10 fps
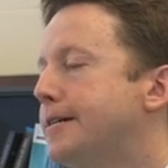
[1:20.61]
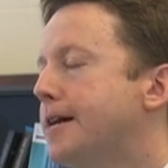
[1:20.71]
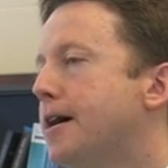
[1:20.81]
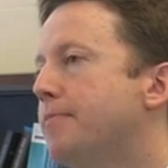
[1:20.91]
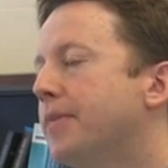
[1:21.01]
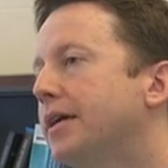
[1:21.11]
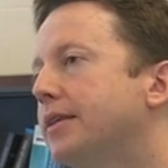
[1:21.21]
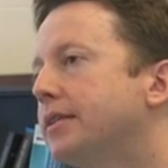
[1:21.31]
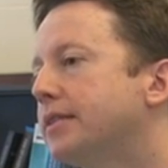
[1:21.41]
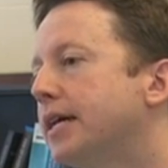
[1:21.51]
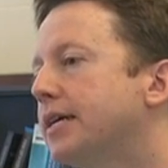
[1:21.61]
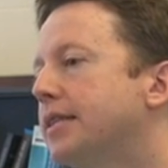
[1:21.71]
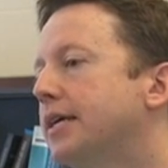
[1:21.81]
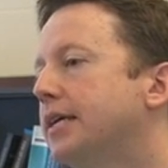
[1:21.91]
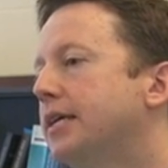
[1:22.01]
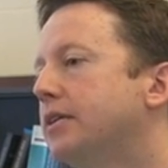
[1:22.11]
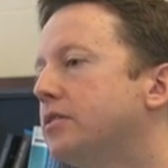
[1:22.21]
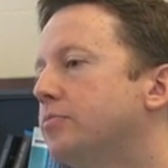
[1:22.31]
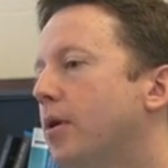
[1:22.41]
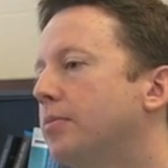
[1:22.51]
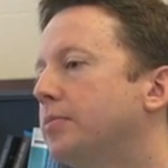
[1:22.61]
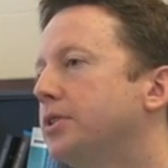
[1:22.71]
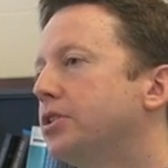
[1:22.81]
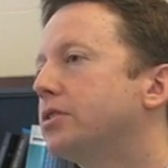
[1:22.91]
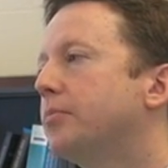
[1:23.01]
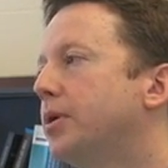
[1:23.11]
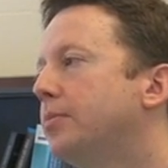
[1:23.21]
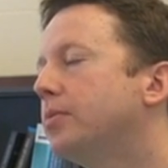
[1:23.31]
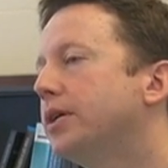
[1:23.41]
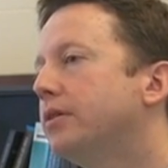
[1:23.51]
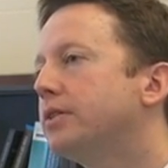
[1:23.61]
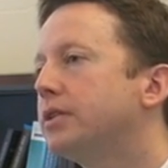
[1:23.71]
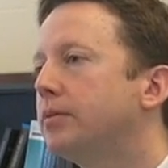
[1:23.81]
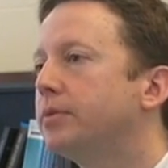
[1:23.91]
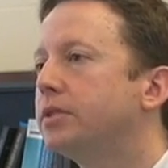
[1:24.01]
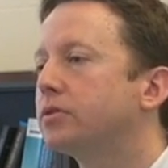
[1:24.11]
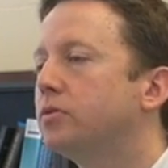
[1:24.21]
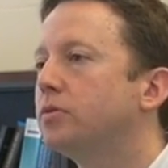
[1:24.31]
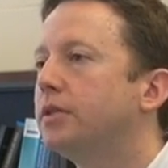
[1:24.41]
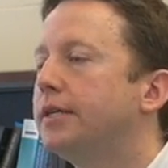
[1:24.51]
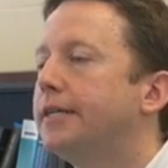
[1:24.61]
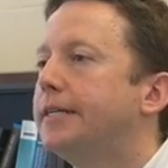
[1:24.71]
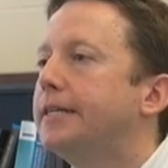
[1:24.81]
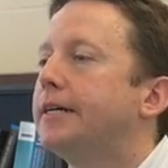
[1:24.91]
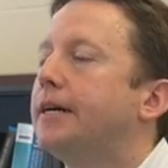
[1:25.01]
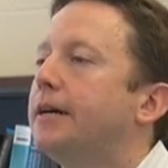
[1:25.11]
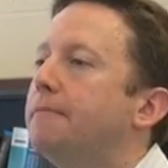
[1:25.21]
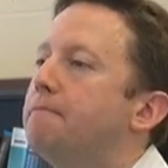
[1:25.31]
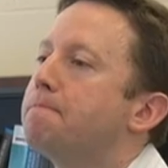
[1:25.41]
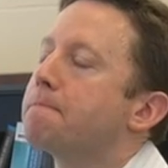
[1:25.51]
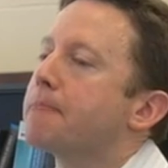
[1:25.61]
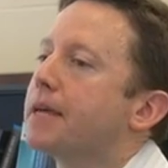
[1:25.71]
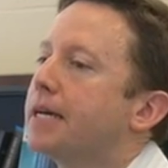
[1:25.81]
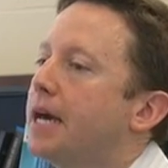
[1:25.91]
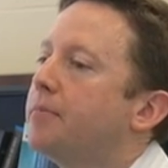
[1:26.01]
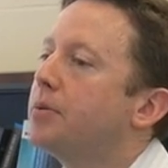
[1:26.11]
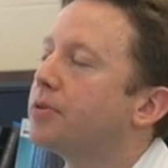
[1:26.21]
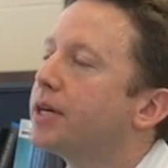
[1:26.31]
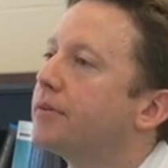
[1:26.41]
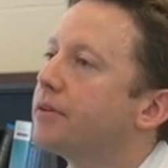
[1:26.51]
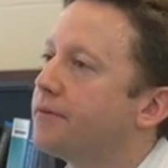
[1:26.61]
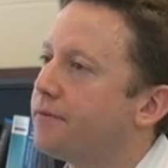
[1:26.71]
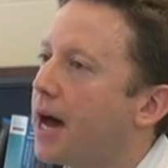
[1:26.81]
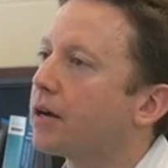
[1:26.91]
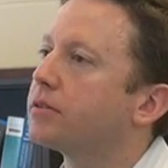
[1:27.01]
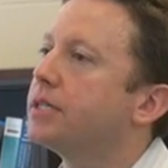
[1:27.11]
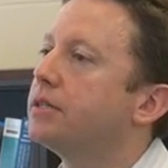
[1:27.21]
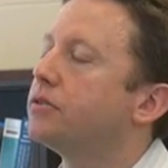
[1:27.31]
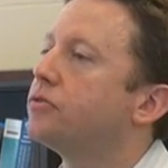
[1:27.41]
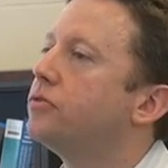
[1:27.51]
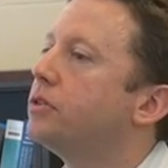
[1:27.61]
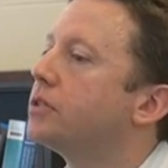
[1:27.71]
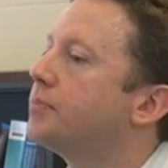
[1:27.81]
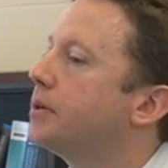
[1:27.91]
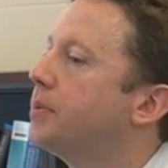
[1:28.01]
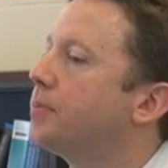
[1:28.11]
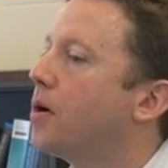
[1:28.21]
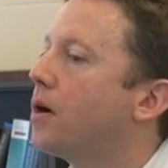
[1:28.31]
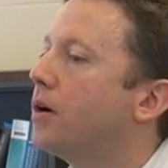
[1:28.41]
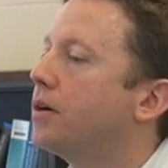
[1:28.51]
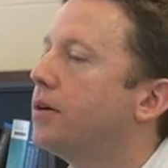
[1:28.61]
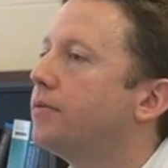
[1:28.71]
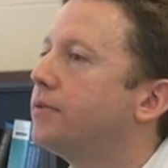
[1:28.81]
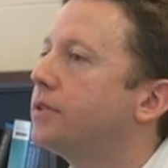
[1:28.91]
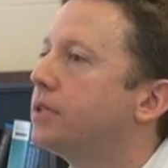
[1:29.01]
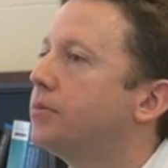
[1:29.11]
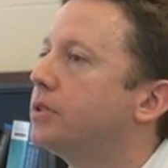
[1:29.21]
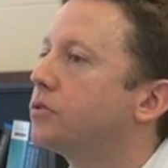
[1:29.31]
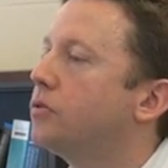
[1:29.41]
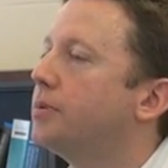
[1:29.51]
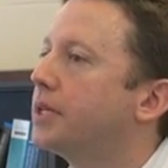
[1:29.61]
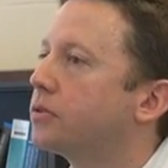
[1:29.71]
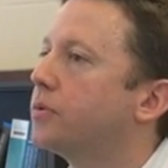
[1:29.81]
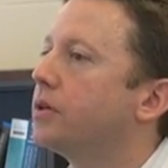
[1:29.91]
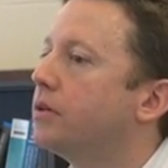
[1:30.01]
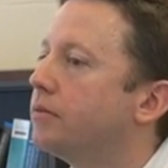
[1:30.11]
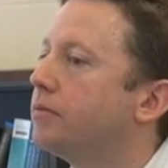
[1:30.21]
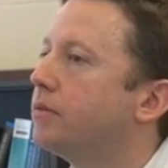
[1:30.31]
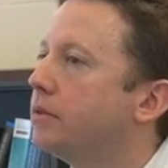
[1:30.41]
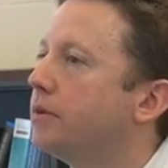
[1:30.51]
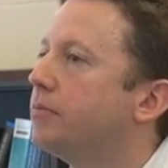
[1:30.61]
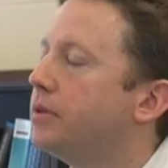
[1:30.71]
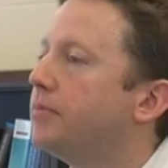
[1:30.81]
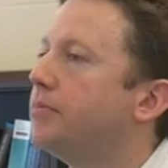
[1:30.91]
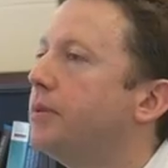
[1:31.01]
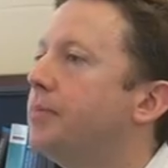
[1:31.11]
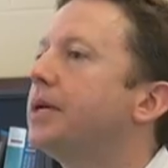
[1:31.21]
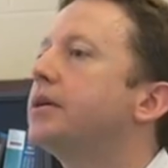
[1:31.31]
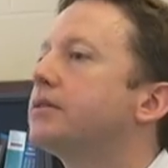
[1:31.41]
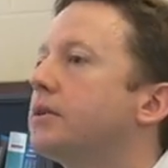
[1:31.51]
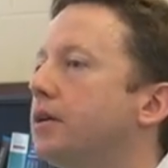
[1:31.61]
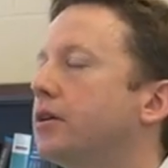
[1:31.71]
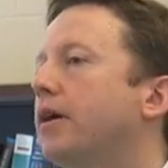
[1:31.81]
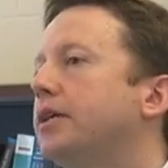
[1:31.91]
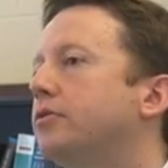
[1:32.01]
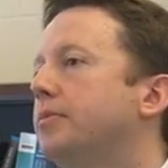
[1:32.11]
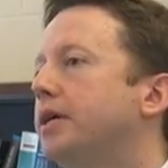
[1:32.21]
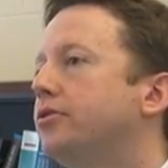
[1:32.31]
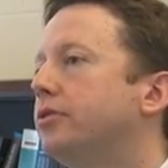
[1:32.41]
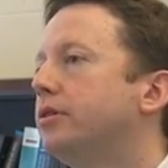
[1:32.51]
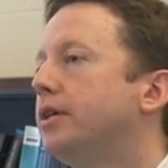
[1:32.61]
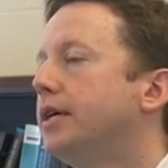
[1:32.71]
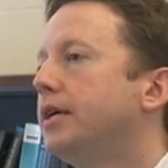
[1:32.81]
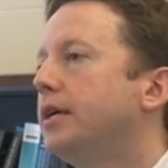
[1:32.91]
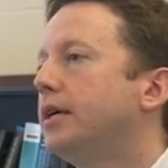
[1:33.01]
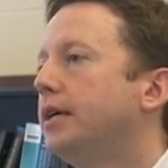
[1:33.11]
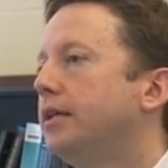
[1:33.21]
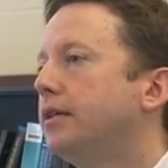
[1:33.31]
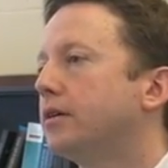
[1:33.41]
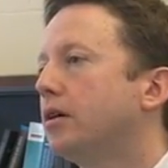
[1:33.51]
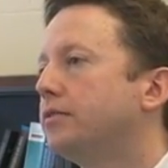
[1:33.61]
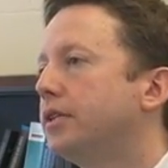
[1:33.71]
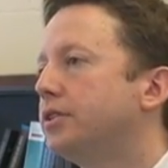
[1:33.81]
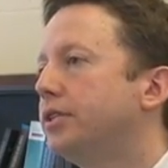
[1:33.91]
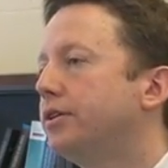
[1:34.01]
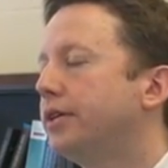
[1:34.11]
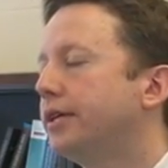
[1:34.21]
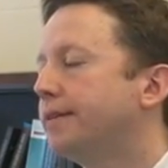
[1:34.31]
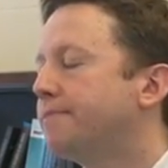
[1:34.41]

I think the second thing is probably just the people here in the Sibley School. Again, people think of the faculty and the students, but a big part of the Sibley School, because we're the biggest undergraduate major in the College of Engineering,